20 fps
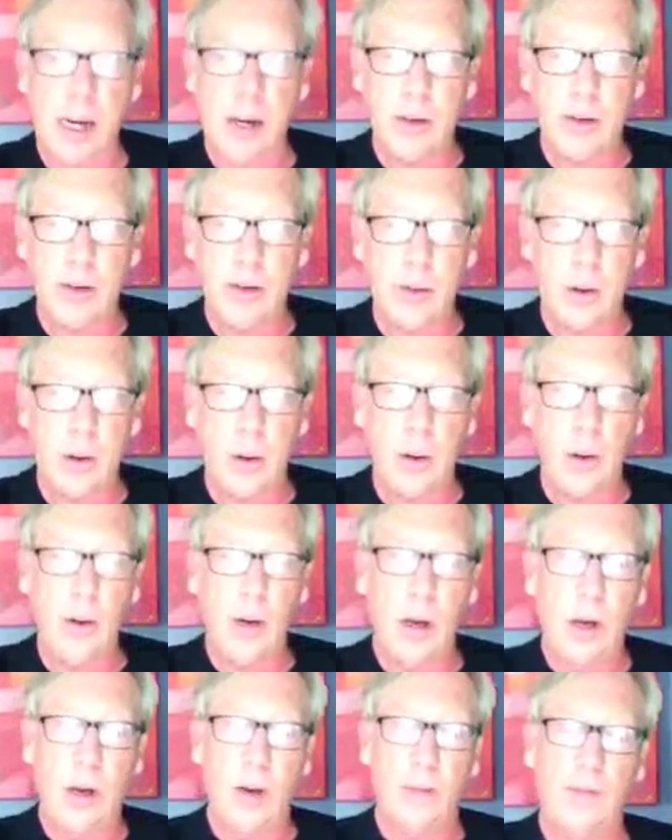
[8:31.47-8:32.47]

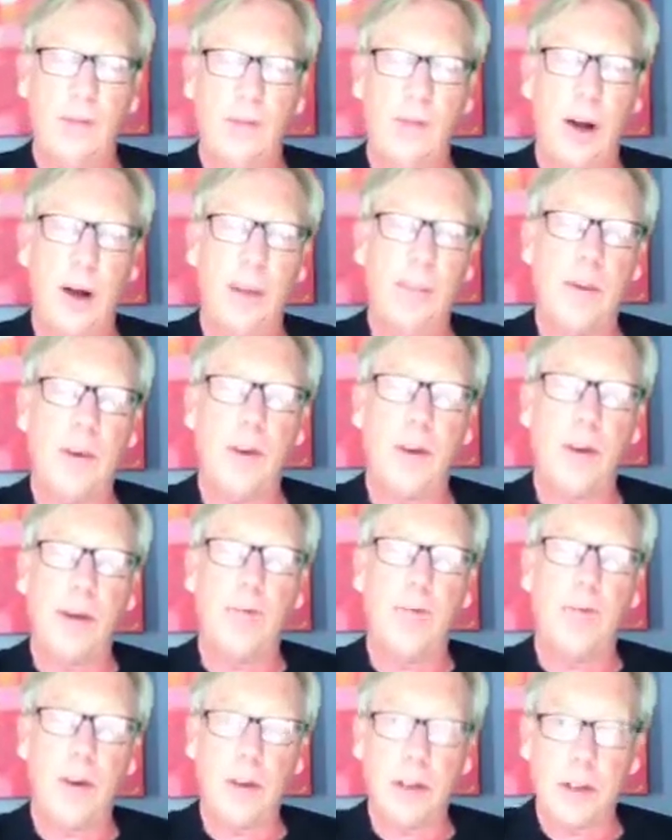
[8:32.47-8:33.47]
control from the
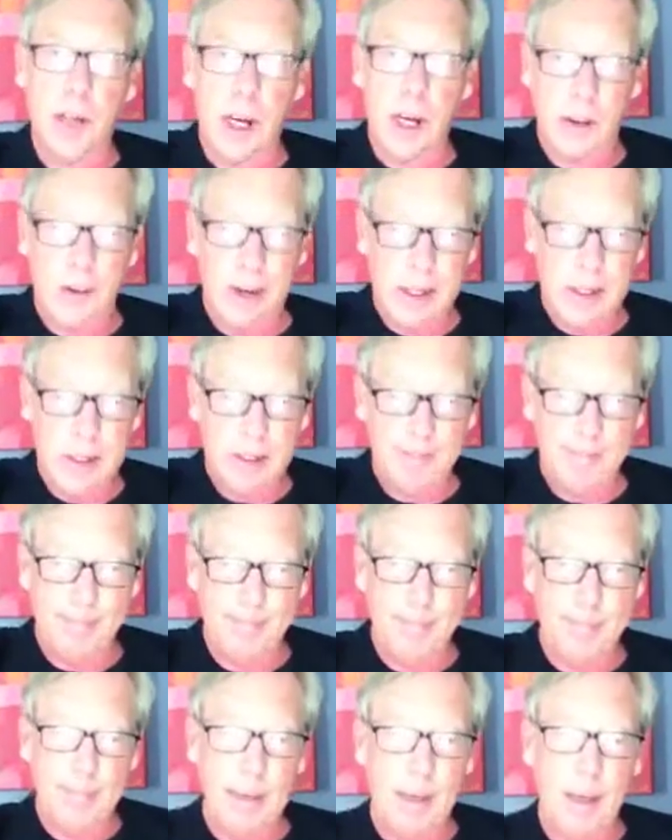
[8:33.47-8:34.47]
first generation.
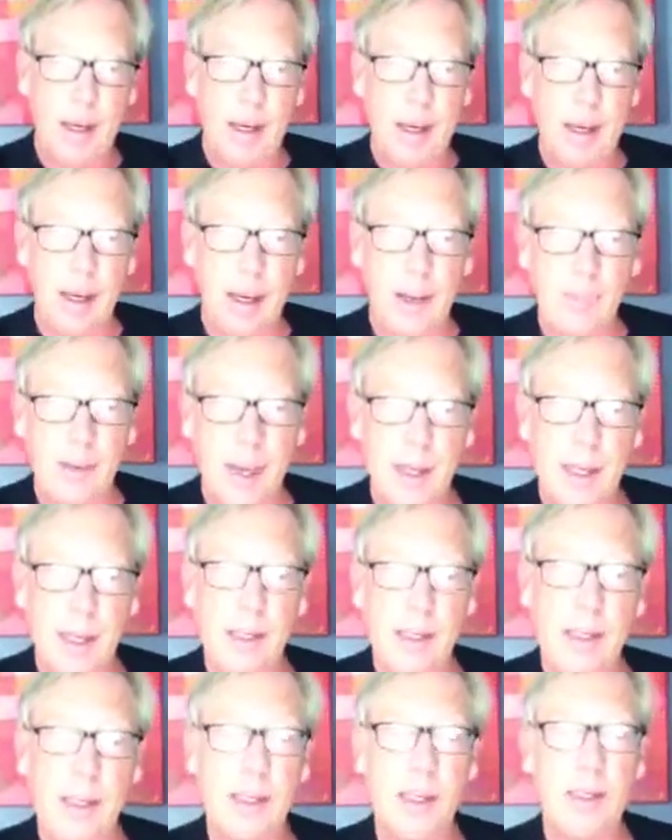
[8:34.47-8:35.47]
And they
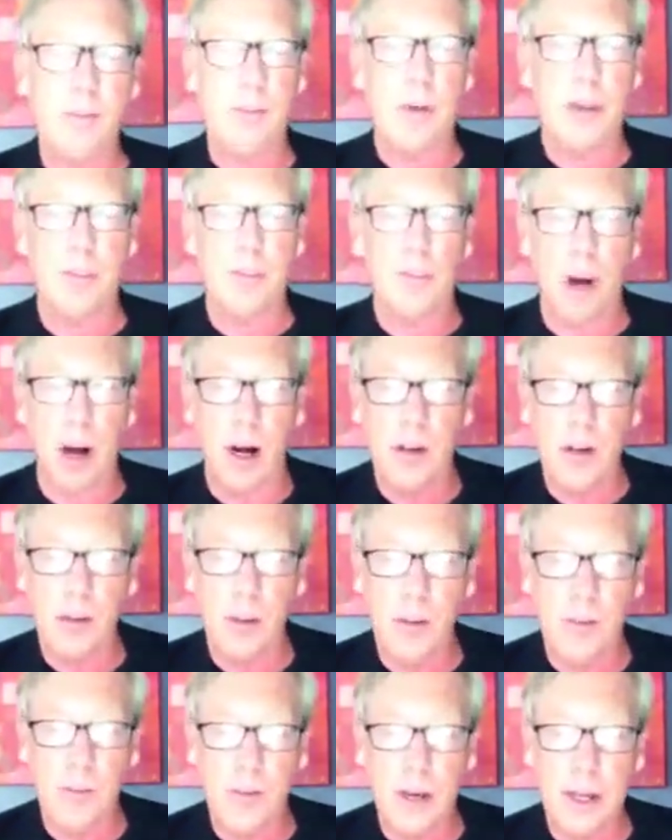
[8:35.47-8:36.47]
did this with
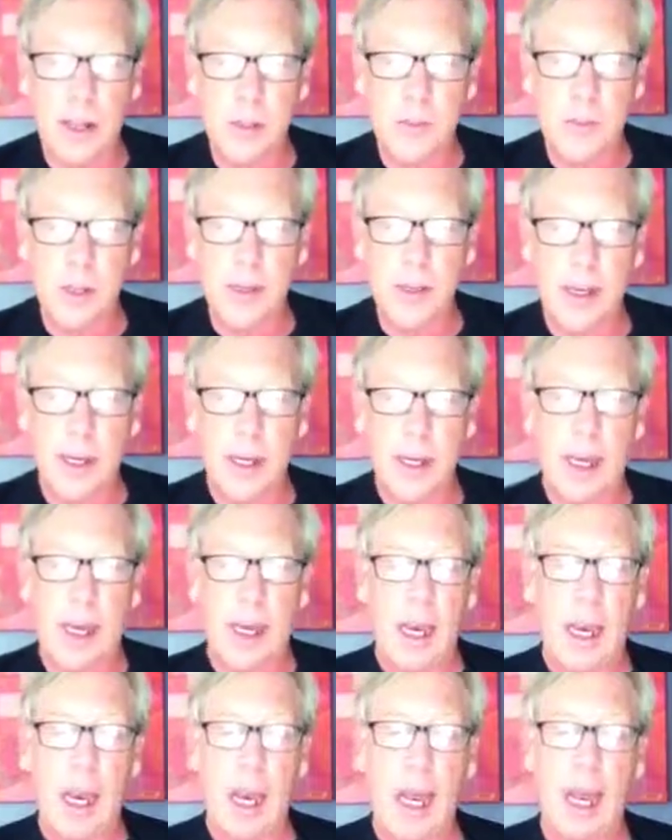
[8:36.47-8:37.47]
marginal investment
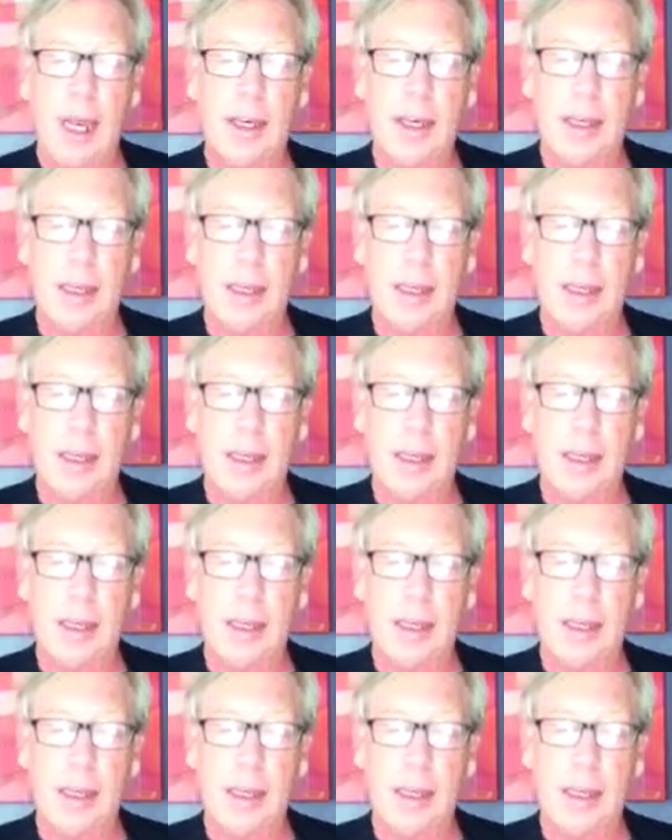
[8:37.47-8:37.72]
and